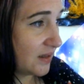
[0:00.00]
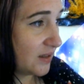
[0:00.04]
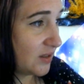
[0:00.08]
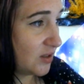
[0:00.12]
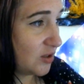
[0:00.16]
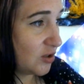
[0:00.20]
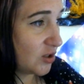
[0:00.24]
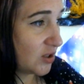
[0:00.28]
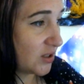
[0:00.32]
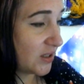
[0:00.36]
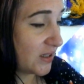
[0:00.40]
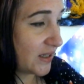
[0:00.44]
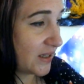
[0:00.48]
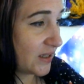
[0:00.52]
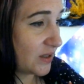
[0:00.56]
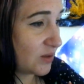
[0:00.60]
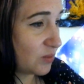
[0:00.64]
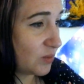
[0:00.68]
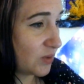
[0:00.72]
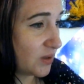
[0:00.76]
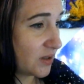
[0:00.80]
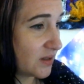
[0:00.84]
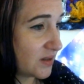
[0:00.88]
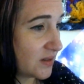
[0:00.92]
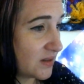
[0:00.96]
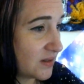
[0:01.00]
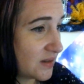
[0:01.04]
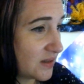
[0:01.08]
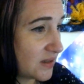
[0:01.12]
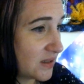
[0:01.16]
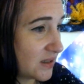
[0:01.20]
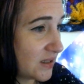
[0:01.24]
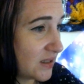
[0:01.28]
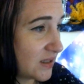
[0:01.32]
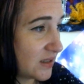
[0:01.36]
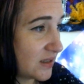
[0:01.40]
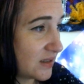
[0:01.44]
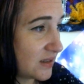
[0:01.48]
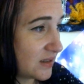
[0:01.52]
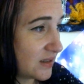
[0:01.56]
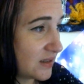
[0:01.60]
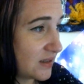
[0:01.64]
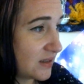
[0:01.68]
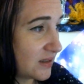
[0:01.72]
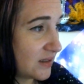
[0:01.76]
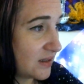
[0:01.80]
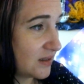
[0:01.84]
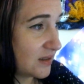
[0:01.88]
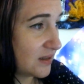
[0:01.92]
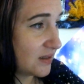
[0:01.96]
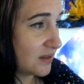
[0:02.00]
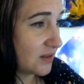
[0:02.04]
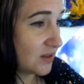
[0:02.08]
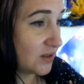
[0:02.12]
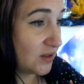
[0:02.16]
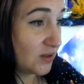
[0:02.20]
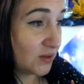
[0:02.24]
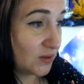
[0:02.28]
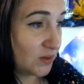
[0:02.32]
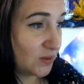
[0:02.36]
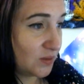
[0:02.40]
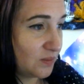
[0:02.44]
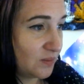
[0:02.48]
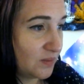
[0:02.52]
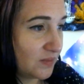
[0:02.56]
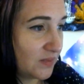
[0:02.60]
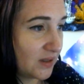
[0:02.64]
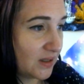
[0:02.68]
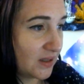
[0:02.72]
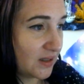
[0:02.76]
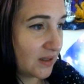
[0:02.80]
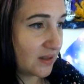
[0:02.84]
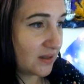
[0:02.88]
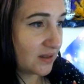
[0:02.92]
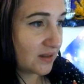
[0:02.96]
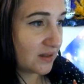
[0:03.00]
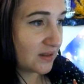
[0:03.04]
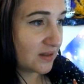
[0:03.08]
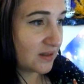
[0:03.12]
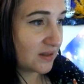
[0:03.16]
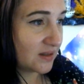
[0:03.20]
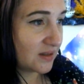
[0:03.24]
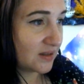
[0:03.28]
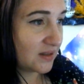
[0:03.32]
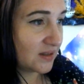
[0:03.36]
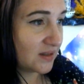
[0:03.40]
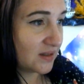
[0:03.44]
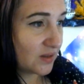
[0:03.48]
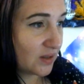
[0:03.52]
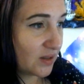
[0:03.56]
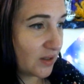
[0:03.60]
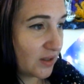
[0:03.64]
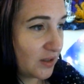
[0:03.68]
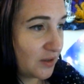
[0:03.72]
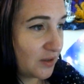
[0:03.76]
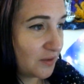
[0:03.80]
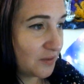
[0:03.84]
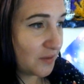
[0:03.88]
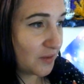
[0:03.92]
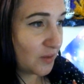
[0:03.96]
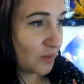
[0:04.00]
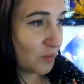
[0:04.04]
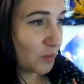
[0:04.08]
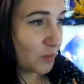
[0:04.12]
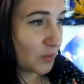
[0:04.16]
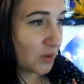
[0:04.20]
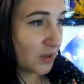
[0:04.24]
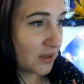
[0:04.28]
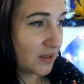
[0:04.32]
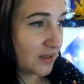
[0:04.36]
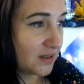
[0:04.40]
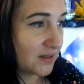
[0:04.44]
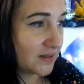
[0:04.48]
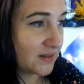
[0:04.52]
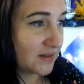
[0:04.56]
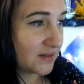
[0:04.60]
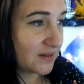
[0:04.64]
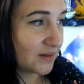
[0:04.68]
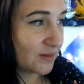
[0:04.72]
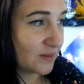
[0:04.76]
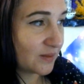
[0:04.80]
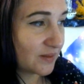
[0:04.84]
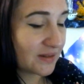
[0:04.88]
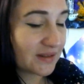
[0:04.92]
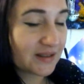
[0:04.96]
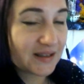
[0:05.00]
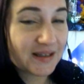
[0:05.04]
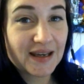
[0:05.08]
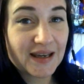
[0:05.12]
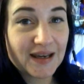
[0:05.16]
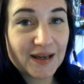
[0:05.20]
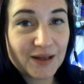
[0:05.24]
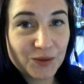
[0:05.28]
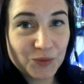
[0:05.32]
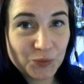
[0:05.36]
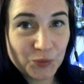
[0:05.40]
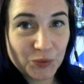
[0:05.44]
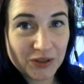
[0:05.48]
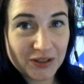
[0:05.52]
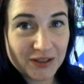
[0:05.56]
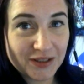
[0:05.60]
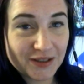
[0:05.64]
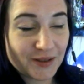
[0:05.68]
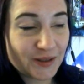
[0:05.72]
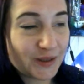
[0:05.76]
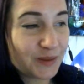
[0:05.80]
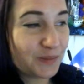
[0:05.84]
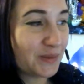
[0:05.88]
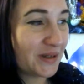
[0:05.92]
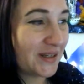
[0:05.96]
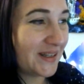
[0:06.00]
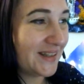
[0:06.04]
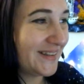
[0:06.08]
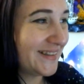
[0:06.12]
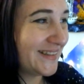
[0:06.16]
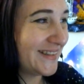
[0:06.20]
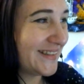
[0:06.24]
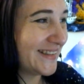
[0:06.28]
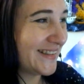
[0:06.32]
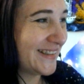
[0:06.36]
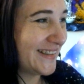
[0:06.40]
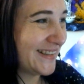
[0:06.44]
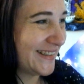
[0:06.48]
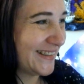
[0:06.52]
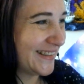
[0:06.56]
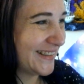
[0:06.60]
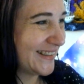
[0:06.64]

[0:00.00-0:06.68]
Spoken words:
and then you can add ones that do, and this honey foam one is again one that I made.